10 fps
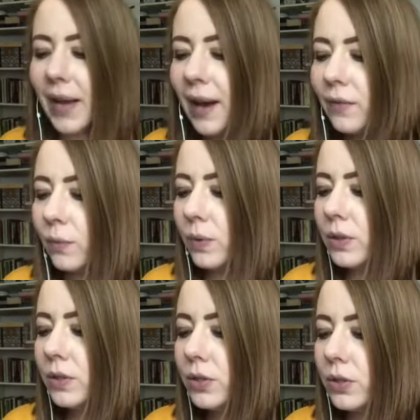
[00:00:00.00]
have
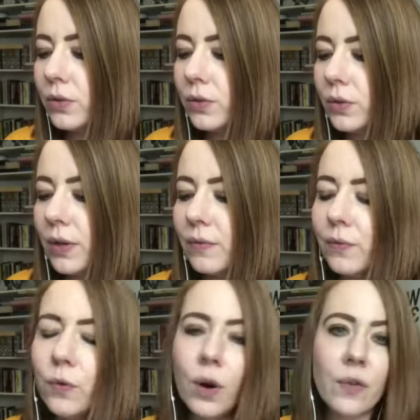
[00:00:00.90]
1, 2, 3,
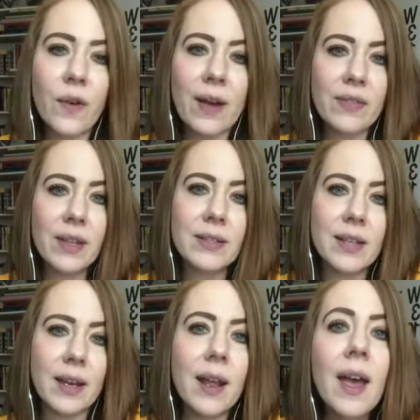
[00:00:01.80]
4 or 5 things
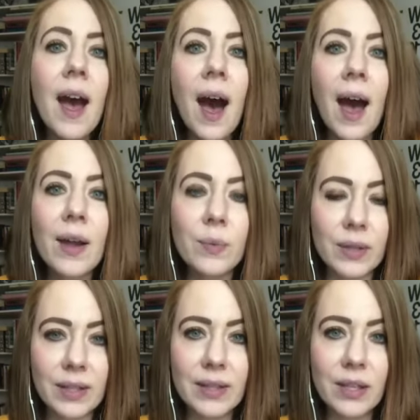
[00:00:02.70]
that I
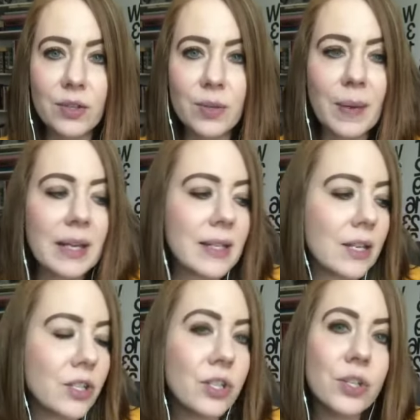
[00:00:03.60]
really think you should pay
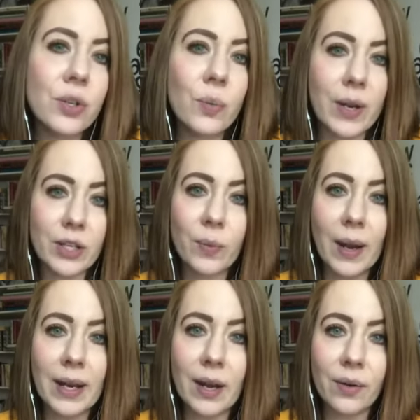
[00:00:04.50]
attention to when you're
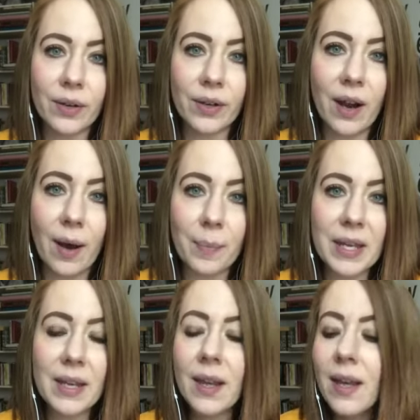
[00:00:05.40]
writing out your
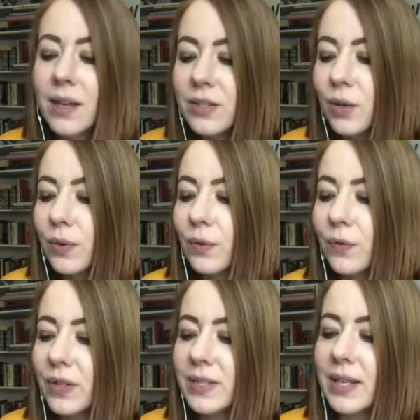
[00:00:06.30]
copy. So the
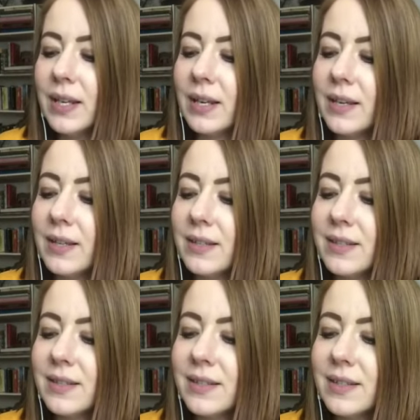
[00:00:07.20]
first thing
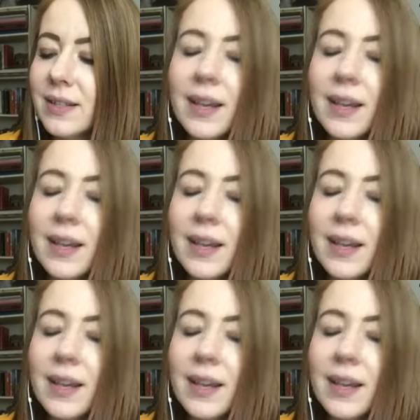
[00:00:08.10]
is,